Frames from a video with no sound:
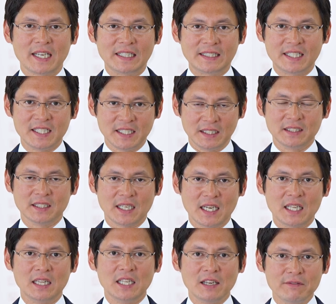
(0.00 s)
18
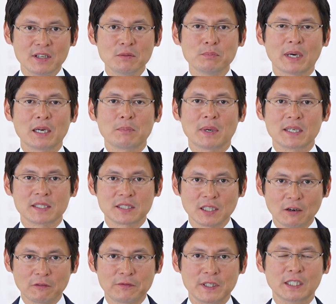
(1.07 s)
and living by
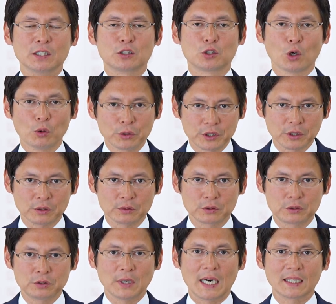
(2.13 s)
myself in Tokyo
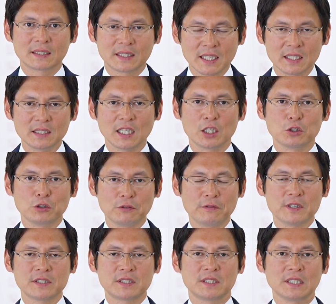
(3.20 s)
to attend a
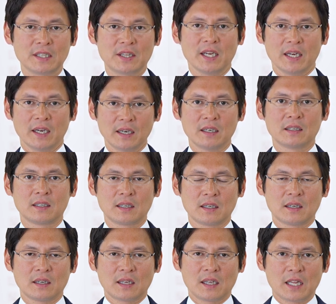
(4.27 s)
university there
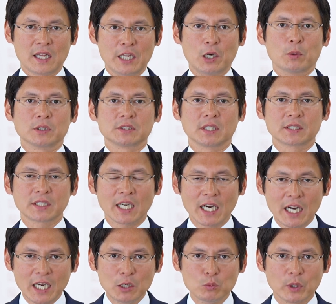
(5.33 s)
was a
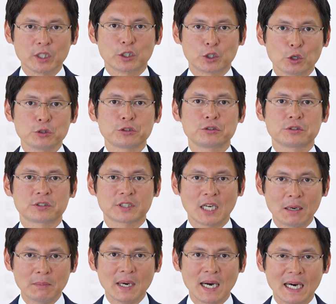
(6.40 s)
time when
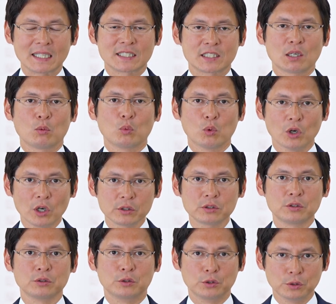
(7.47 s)
Kyoshu-sama had some work
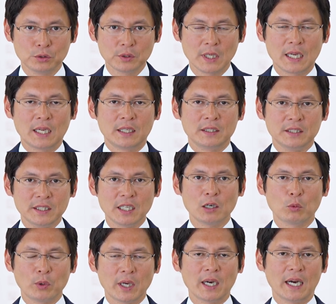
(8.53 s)
to do near
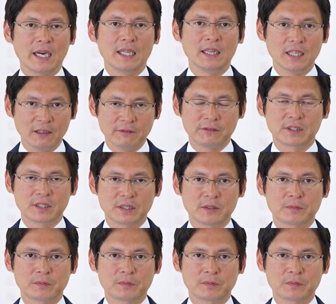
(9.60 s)
where I lived.